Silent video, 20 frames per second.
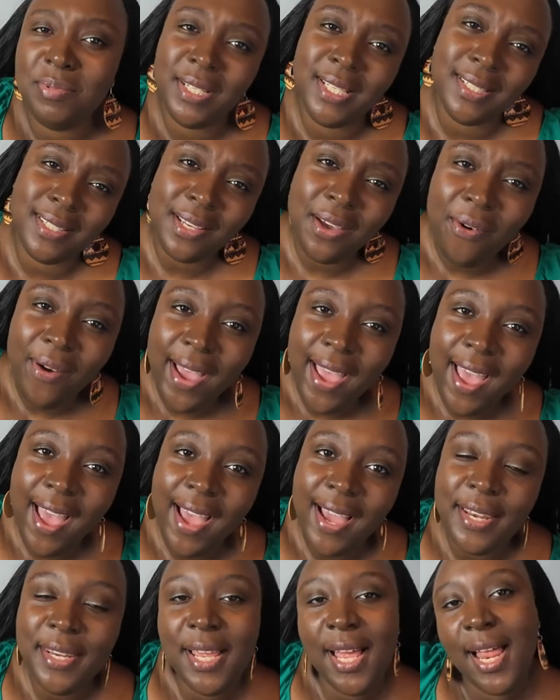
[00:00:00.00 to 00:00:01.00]
Please go
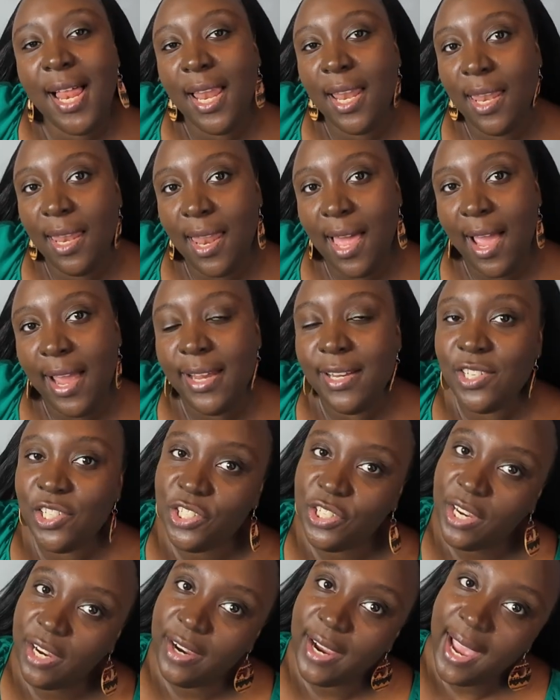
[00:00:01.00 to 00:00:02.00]
ahead, like,
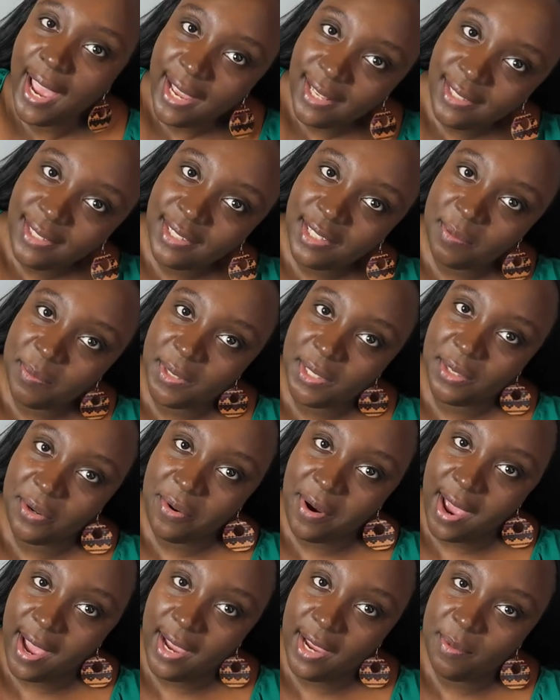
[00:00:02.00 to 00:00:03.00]
share, and
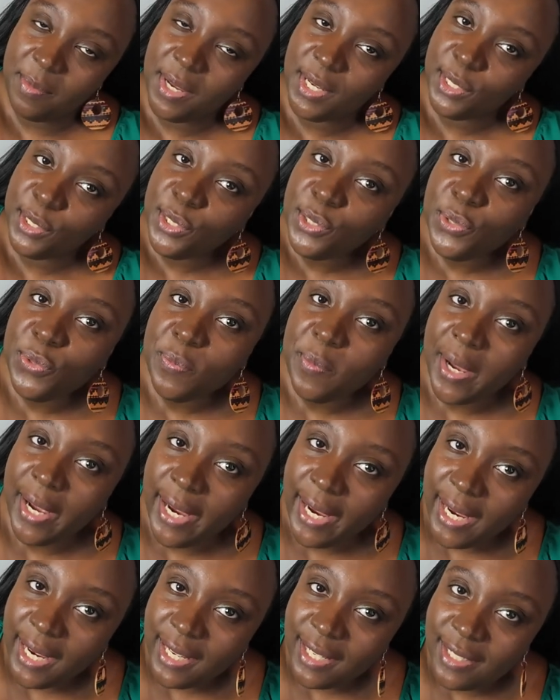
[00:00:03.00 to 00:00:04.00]
subscribe to
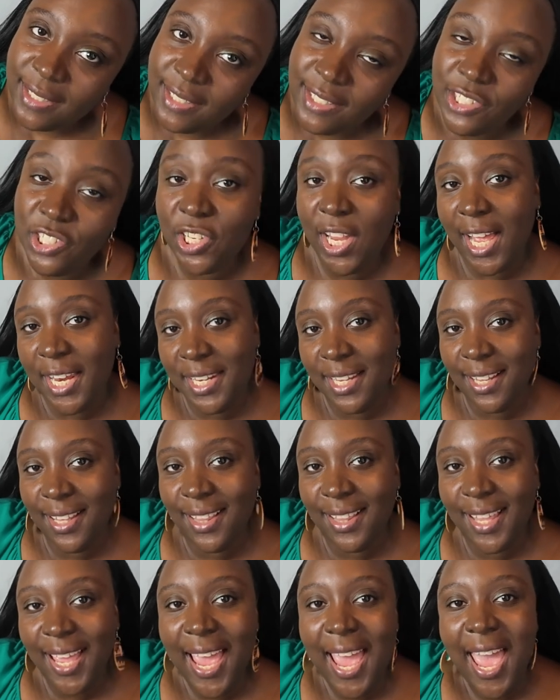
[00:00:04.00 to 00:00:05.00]
my
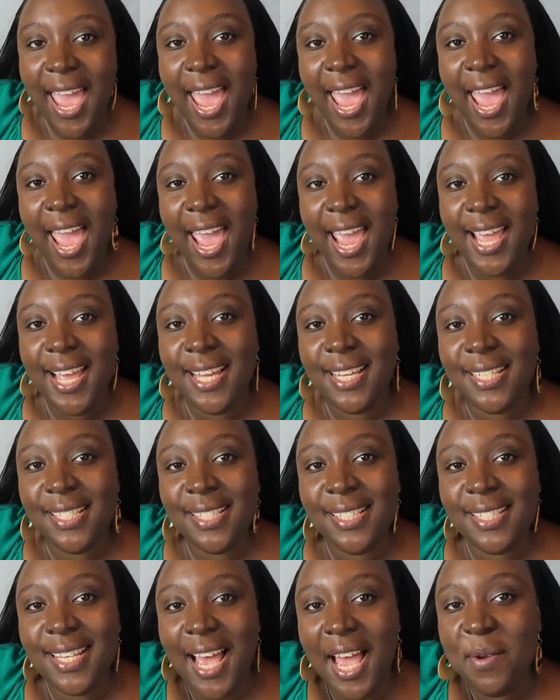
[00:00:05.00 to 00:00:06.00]
channel.
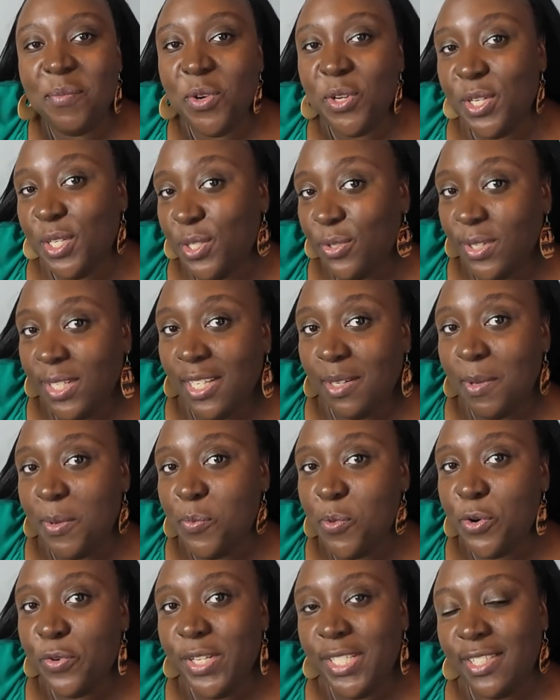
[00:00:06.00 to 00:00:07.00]
And I'm going to do a little
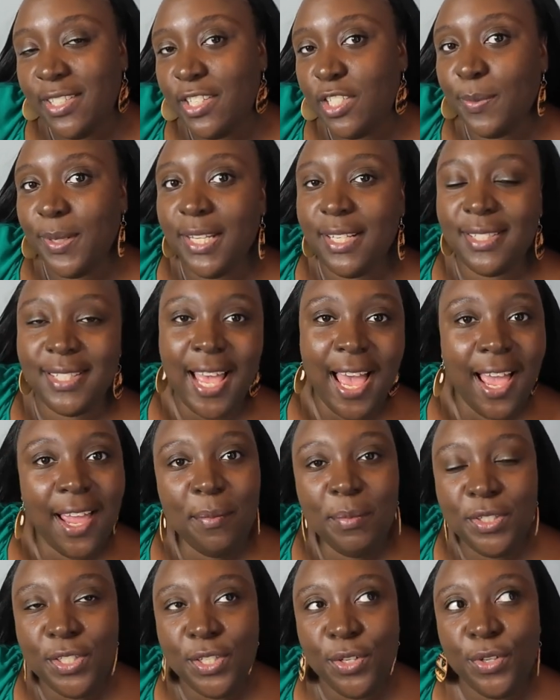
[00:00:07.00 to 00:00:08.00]
bit more research because
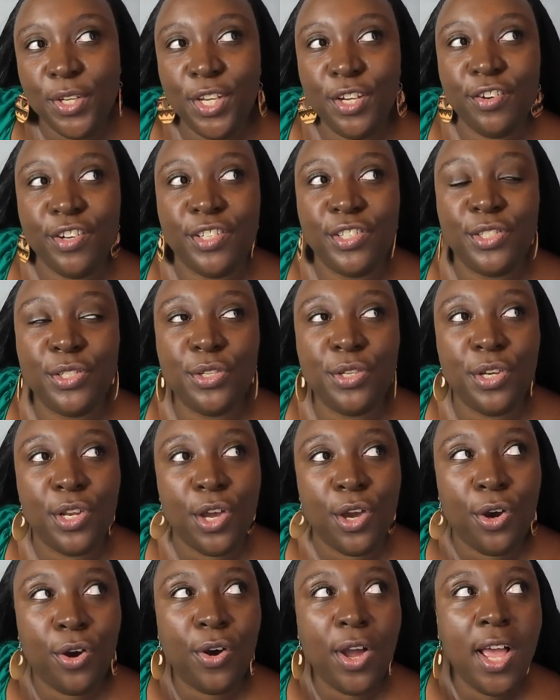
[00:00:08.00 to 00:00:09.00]
I'm so curious to
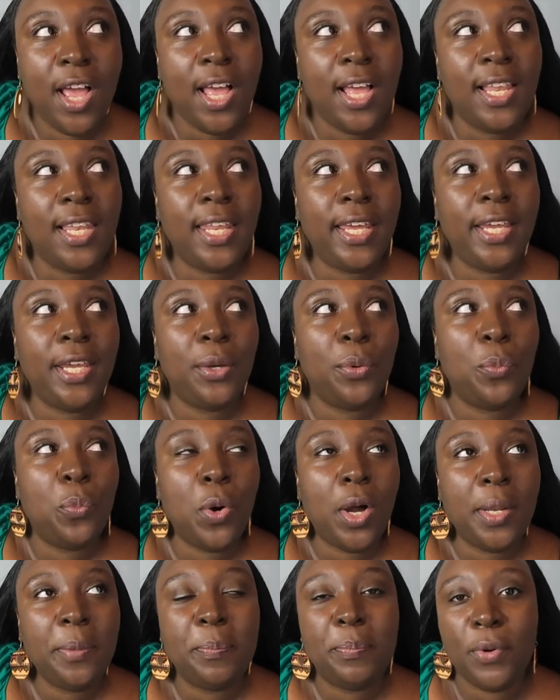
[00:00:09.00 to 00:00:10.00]
know like
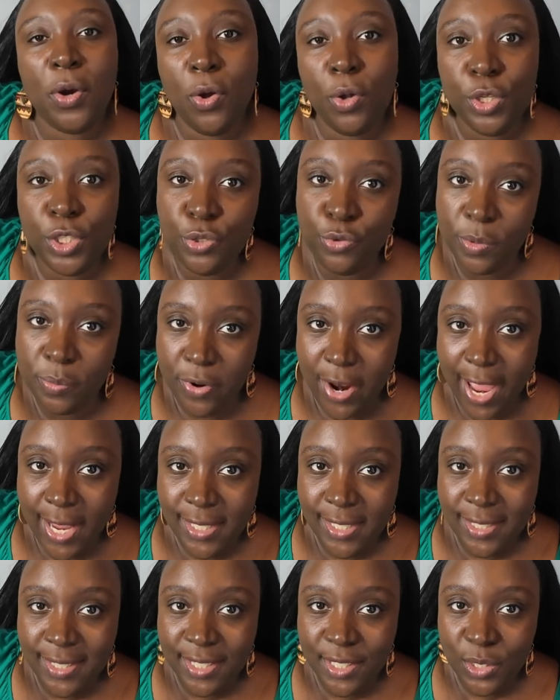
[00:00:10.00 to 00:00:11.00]
what cultural
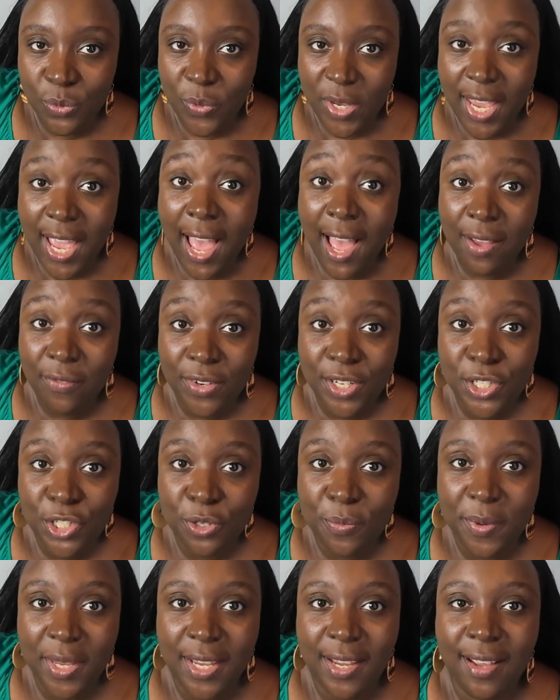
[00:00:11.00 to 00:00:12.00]
practices we have in
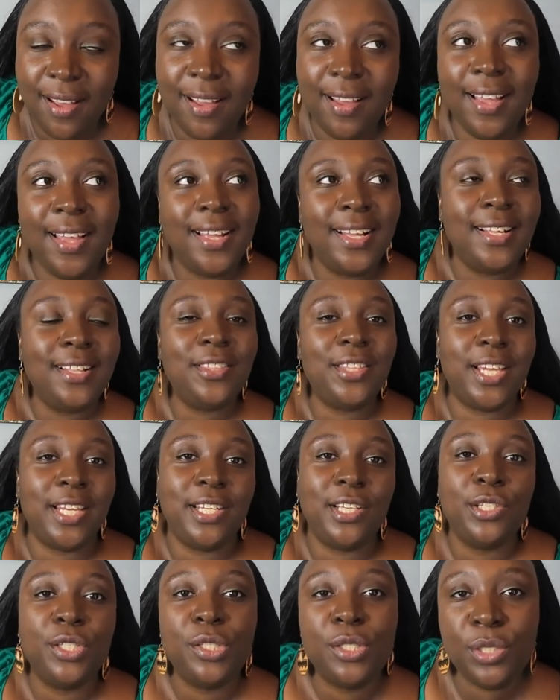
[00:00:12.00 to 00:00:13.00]
Jamaica
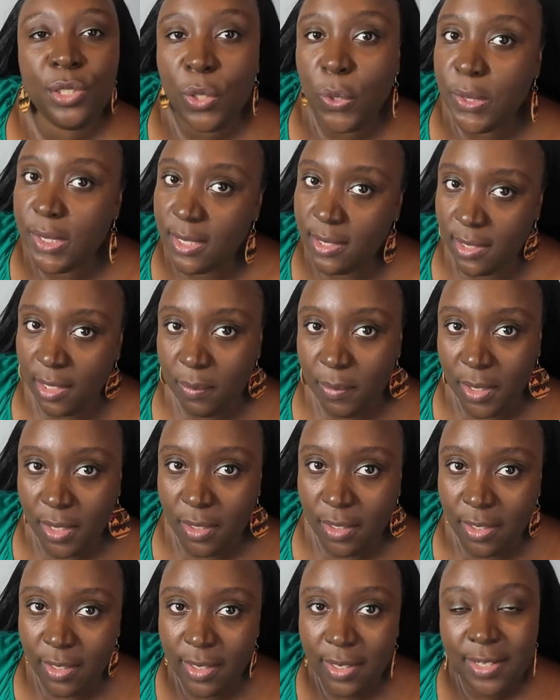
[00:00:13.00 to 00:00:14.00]
that is so
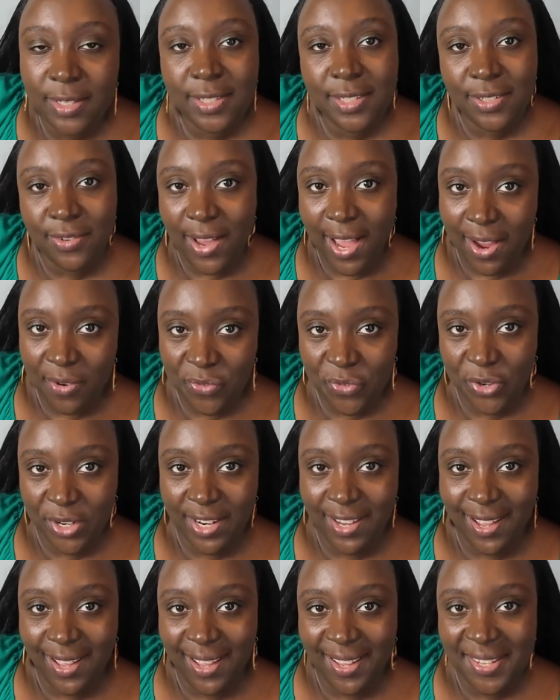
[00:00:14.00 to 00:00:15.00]
similar to
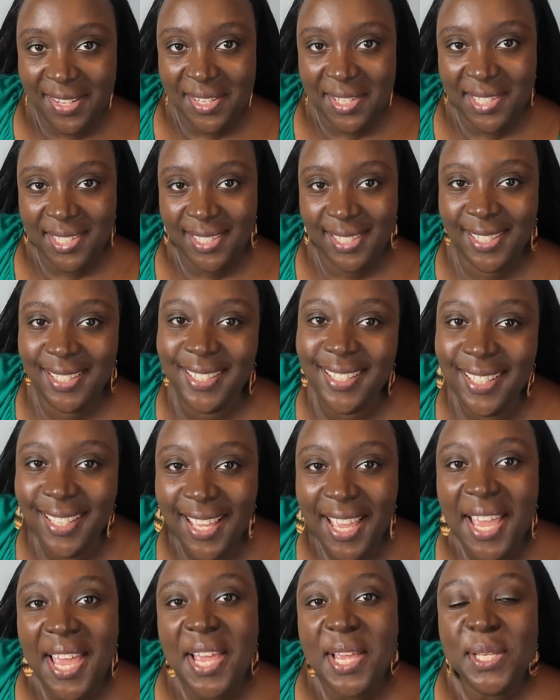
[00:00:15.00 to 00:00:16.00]
Africa.
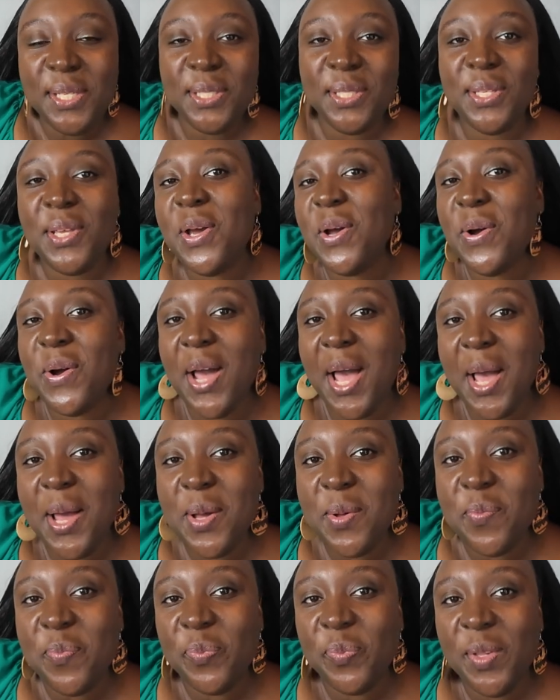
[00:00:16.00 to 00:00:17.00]

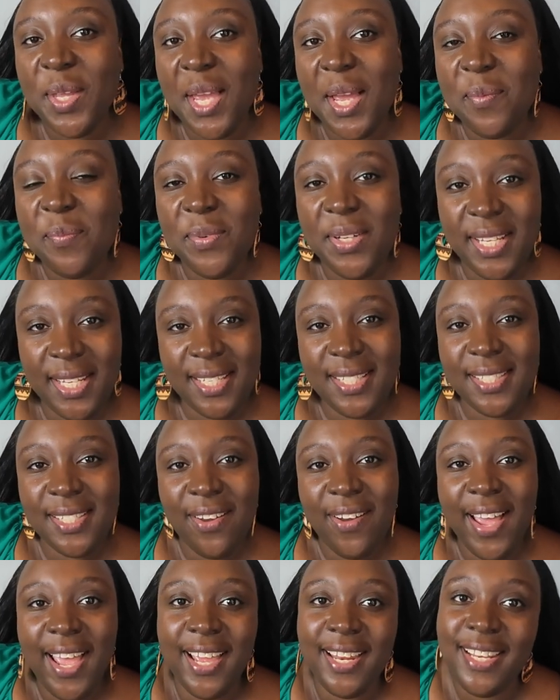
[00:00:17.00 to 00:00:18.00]
So please
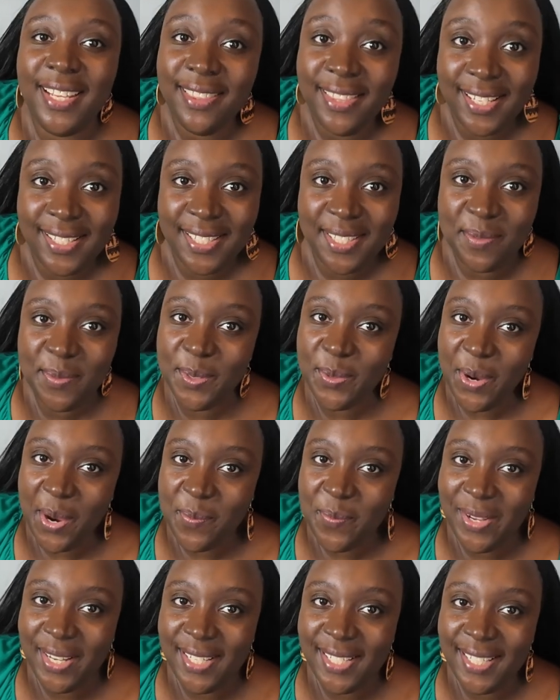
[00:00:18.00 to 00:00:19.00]
go ahead, hit that
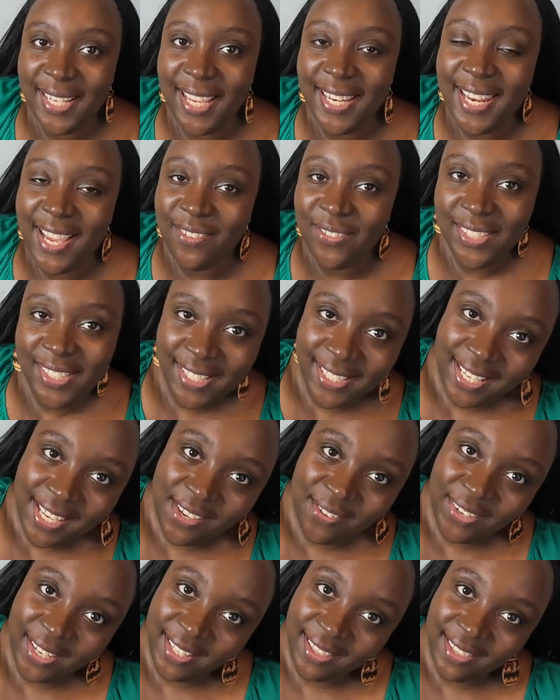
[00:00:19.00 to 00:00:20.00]
subscribe button, and I will see
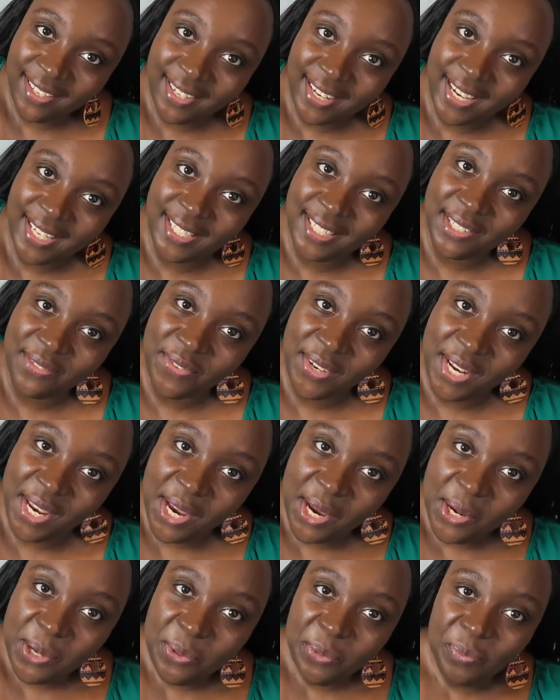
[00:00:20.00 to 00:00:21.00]
you in the next
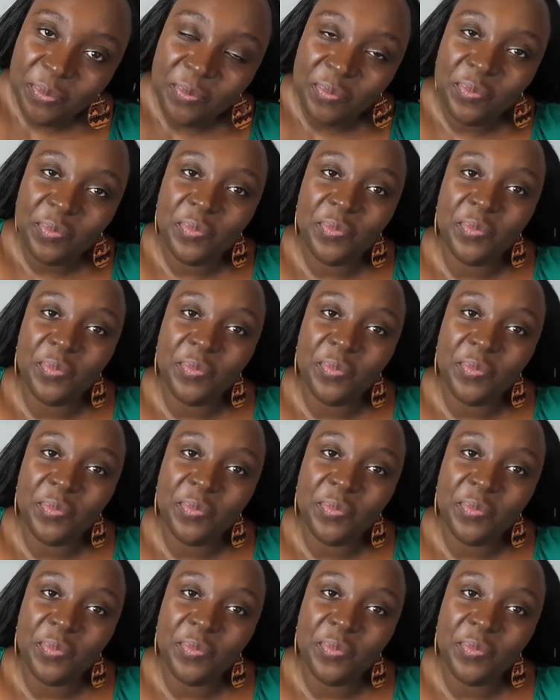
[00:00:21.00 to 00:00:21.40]
video.